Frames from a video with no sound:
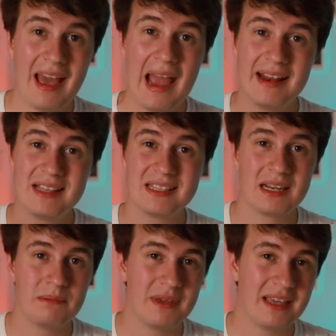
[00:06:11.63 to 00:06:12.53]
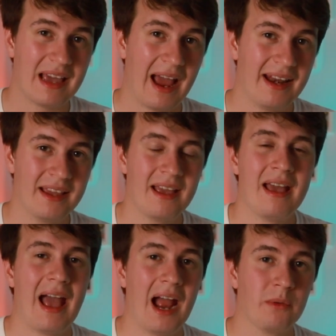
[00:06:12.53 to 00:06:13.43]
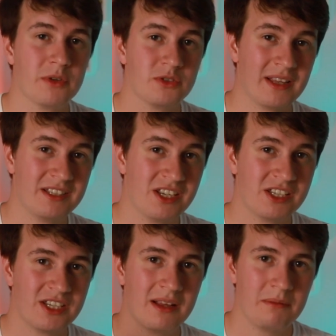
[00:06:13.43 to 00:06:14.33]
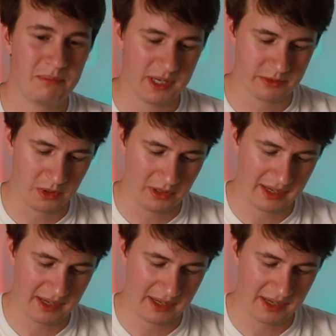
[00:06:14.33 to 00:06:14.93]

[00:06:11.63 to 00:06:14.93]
and this is going to be adding our transition B-roll